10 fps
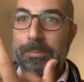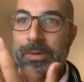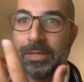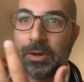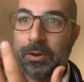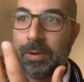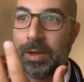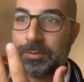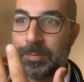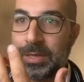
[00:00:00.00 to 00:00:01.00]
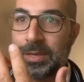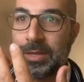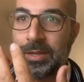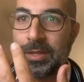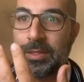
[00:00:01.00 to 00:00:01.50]
that are around me,
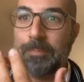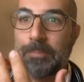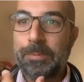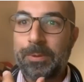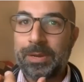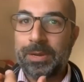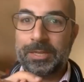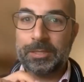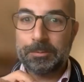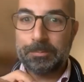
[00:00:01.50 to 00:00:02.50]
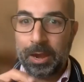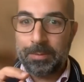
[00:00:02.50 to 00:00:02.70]
the people that inspire me.